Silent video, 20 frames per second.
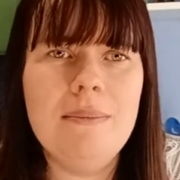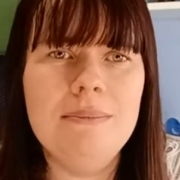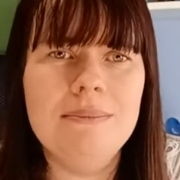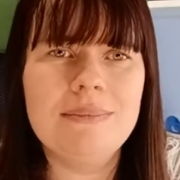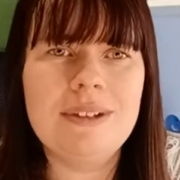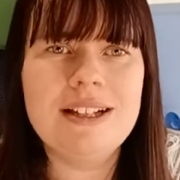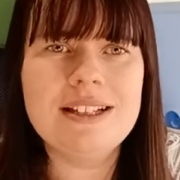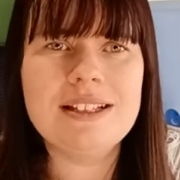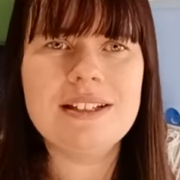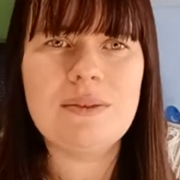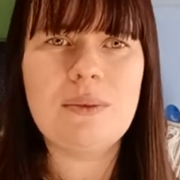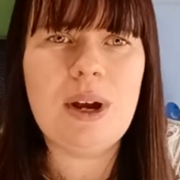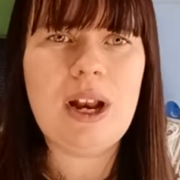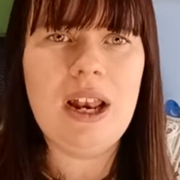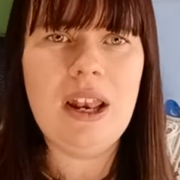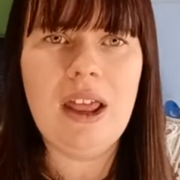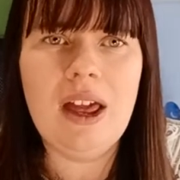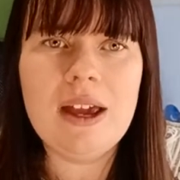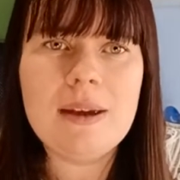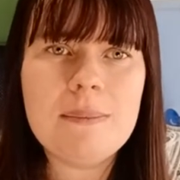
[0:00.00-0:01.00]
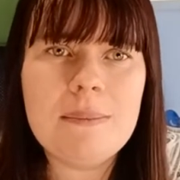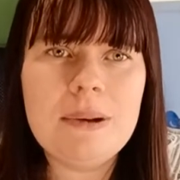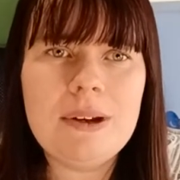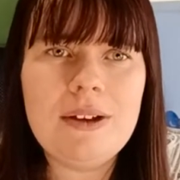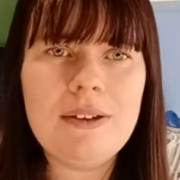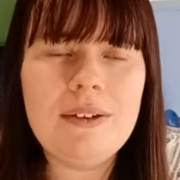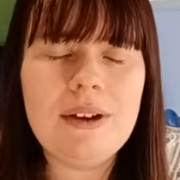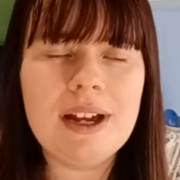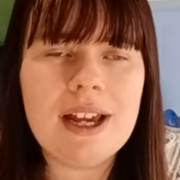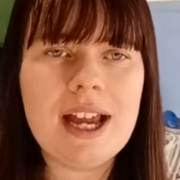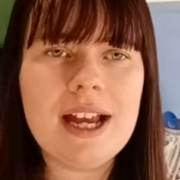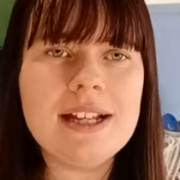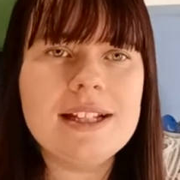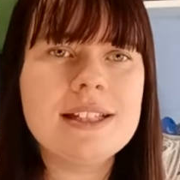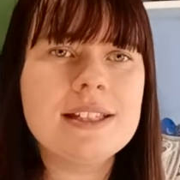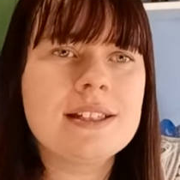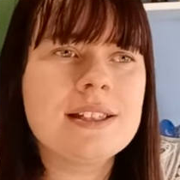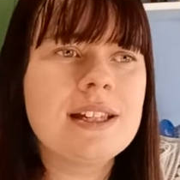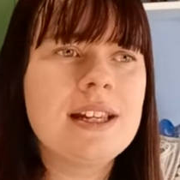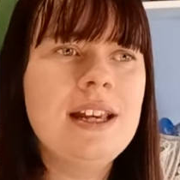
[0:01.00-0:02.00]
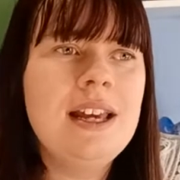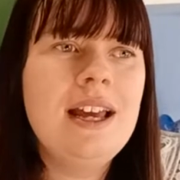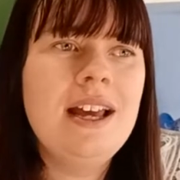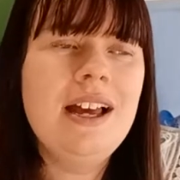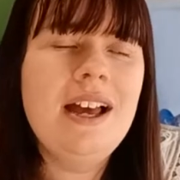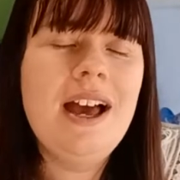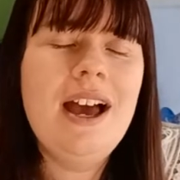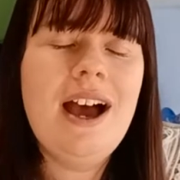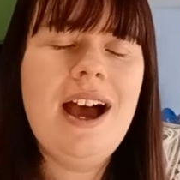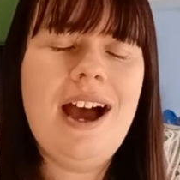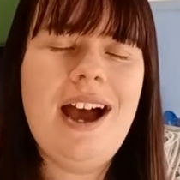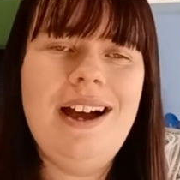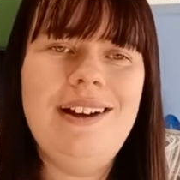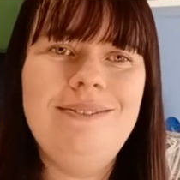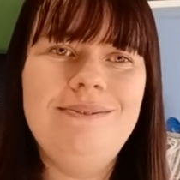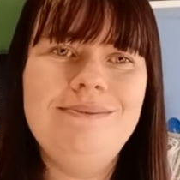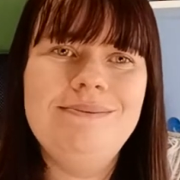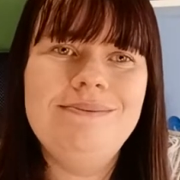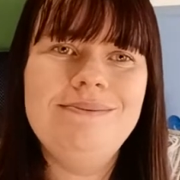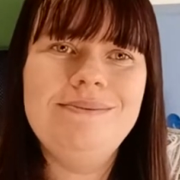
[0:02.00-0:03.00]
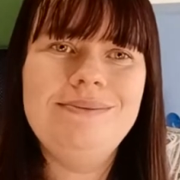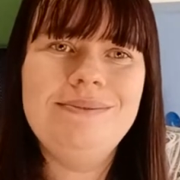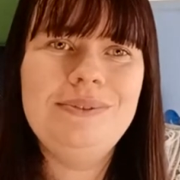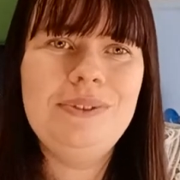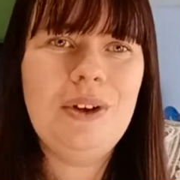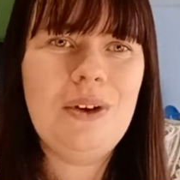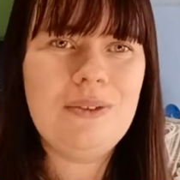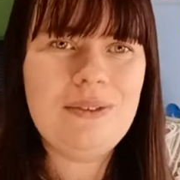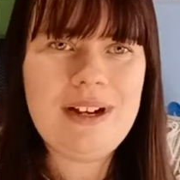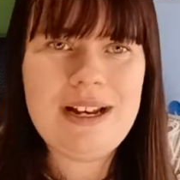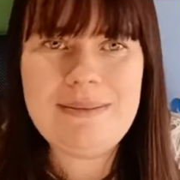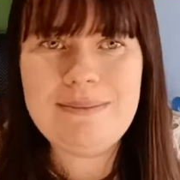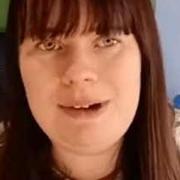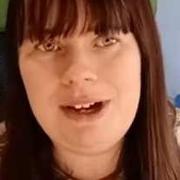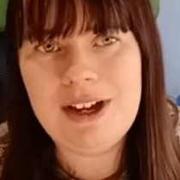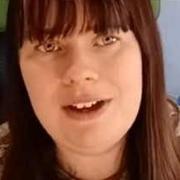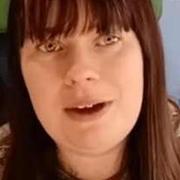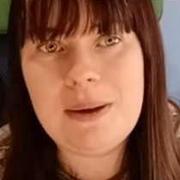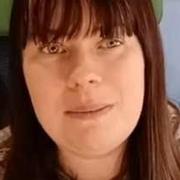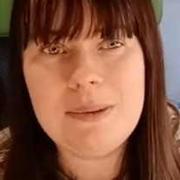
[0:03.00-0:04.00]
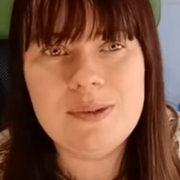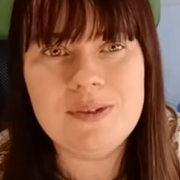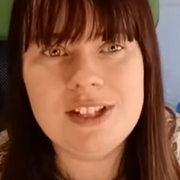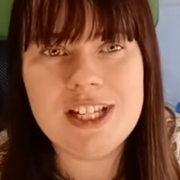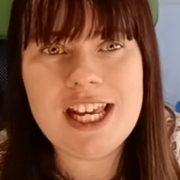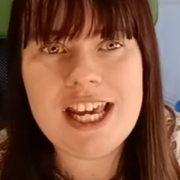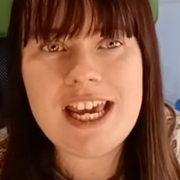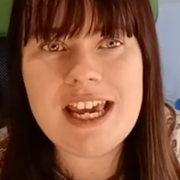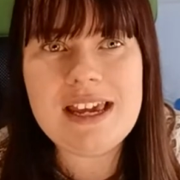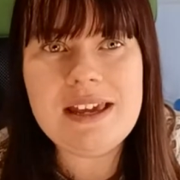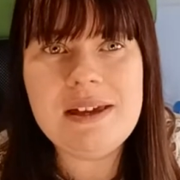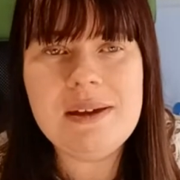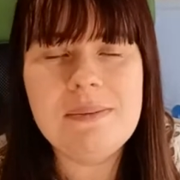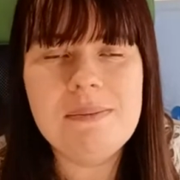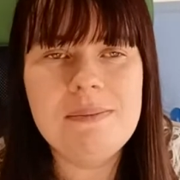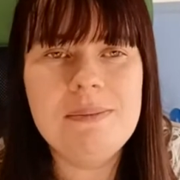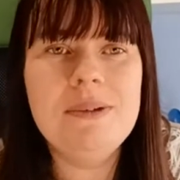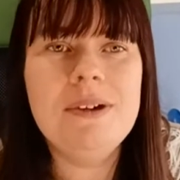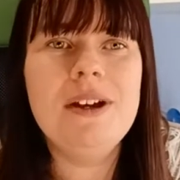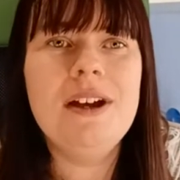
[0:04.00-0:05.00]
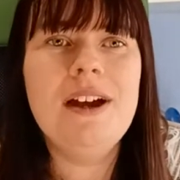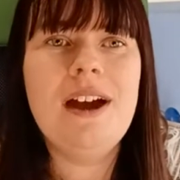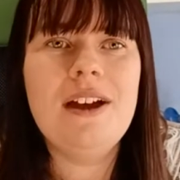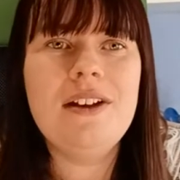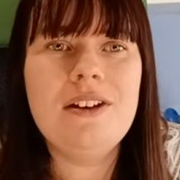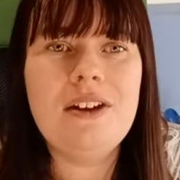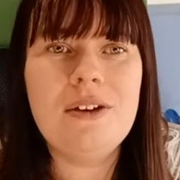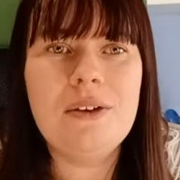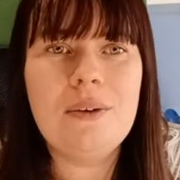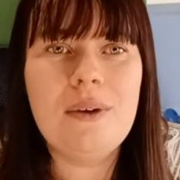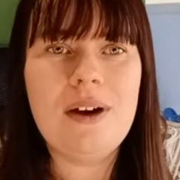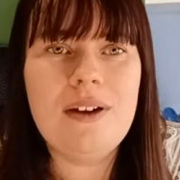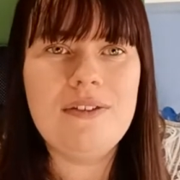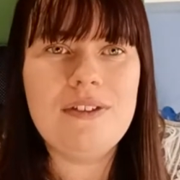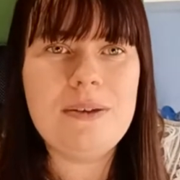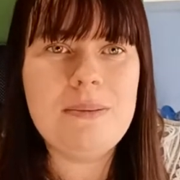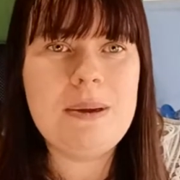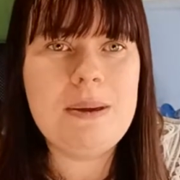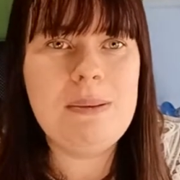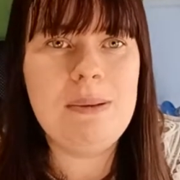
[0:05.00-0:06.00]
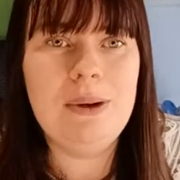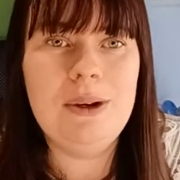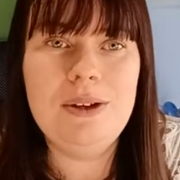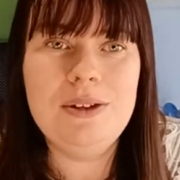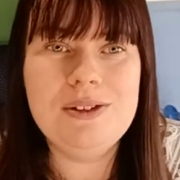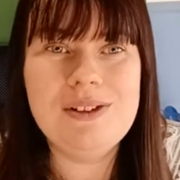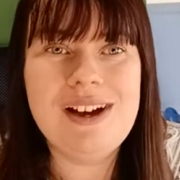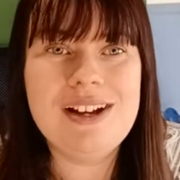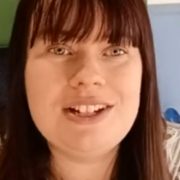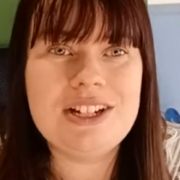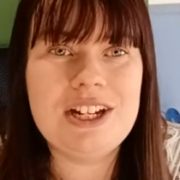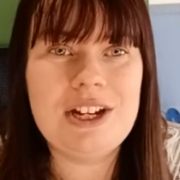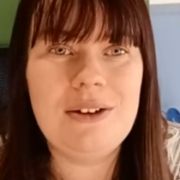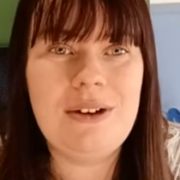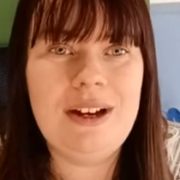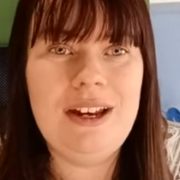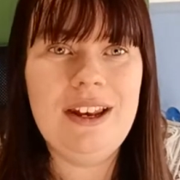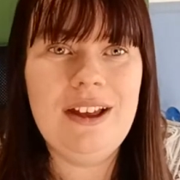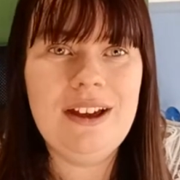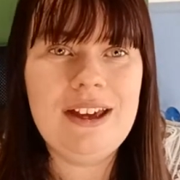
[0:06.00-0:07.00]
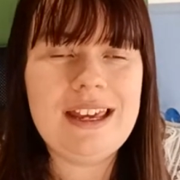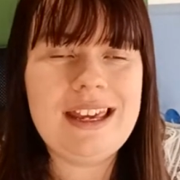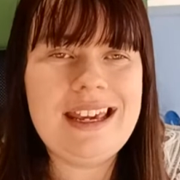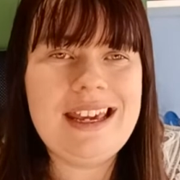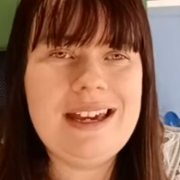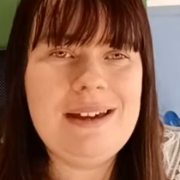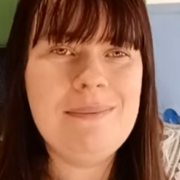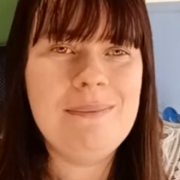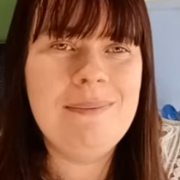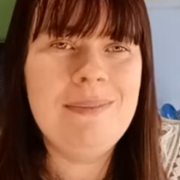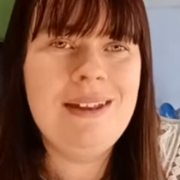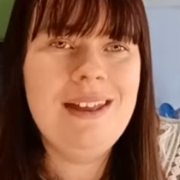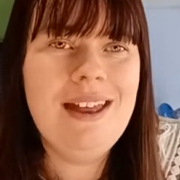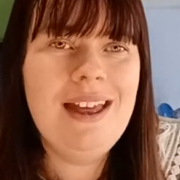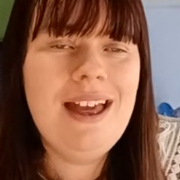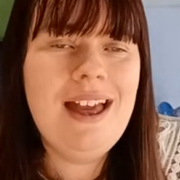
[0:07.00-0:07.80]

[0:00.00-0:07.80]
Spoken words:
It's quite a light blue, I guess. Not really my cup of tea, but I know quite a few people who do actually quite like him,